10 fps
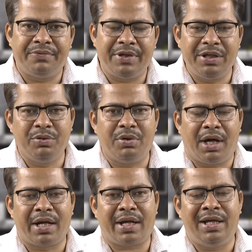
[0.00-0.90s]
when you
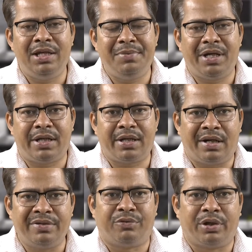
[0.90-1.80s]
are eliminating
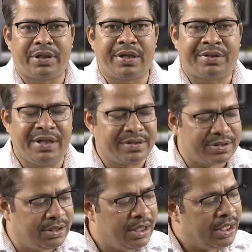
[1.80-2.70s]
unwanted things uh,